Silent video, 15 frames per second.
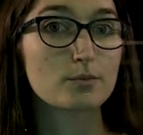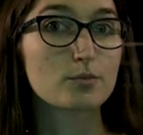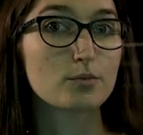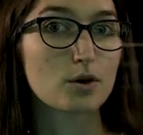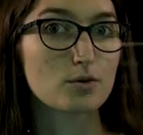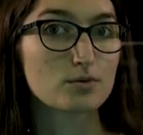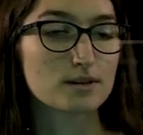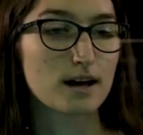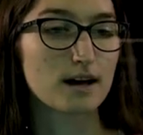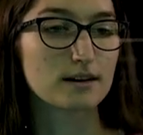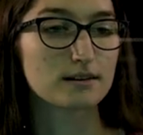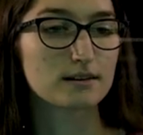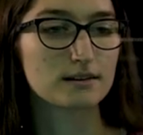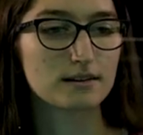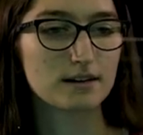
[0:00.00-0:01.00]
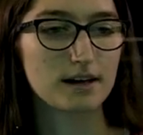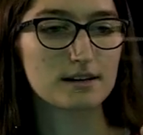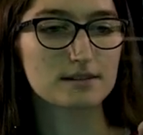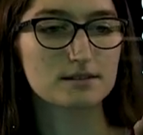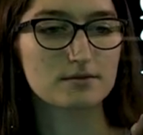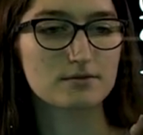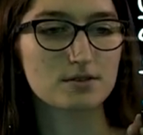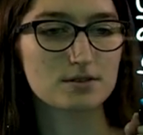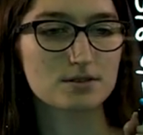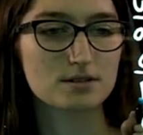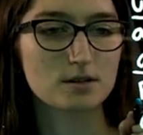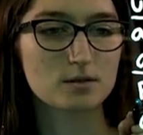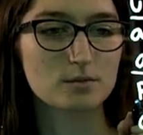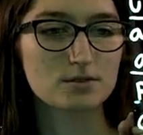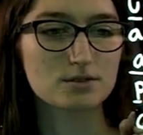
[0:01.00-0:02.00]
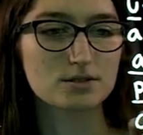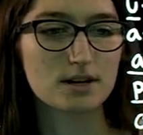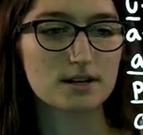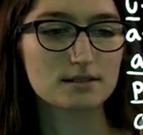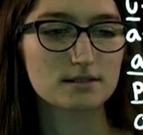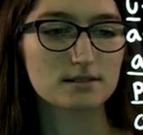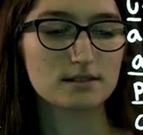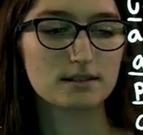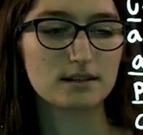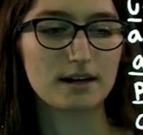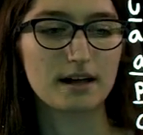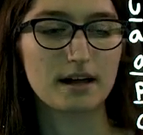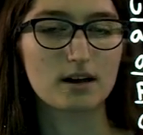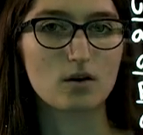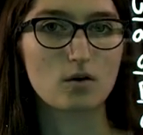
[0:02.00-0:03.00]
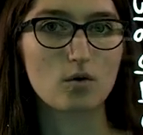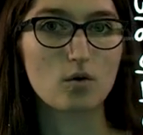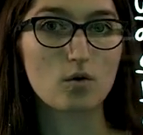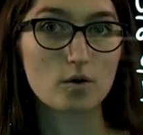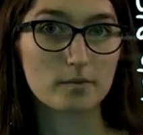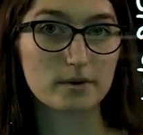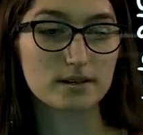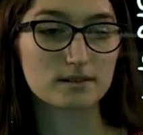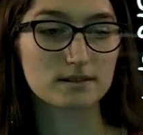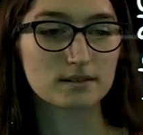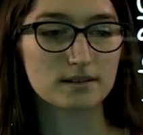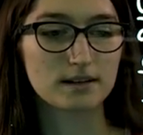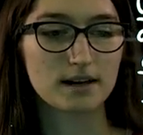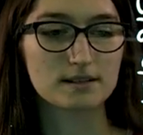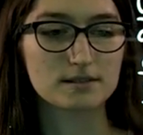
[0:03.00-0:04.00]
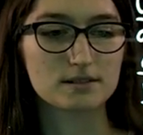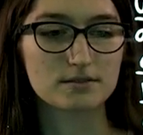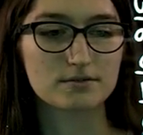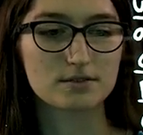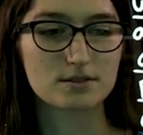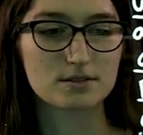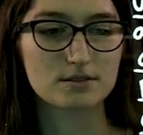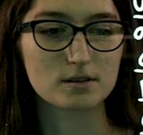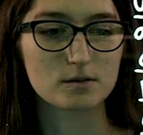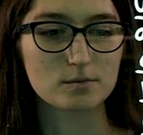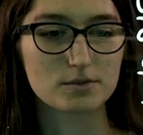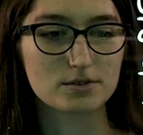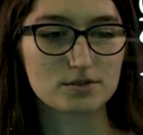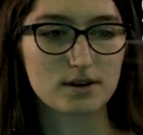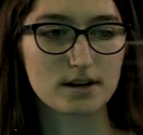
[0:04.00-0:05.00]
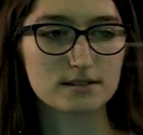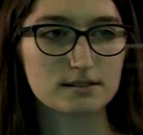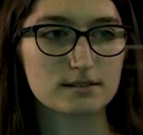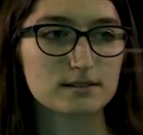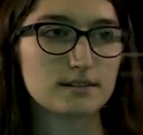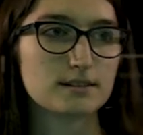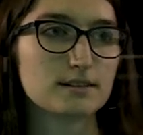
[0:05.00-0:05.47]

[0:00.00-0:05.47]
Proton has the first syllable stressed. And orbit has the first syllable stressed.